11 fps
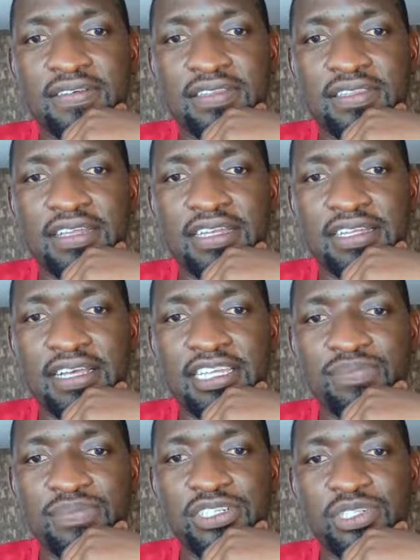Then attack that
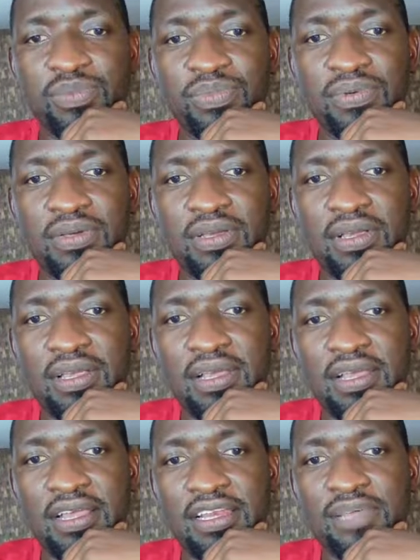bishop,
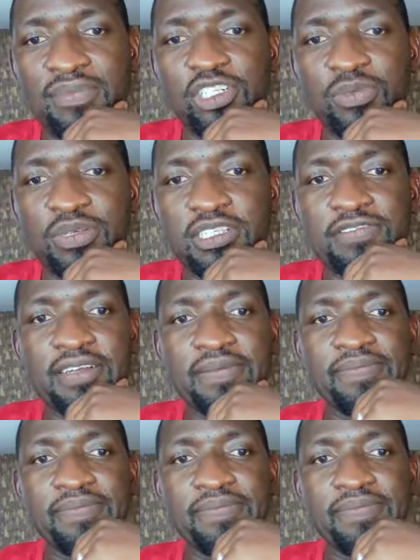and the bishop is free.